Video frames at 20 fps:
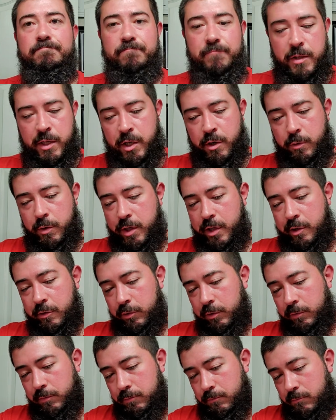you know,
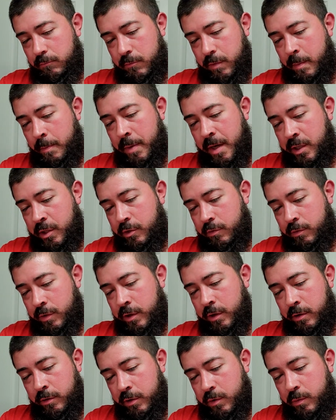yield the best
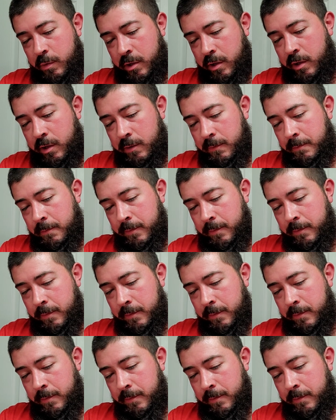results with it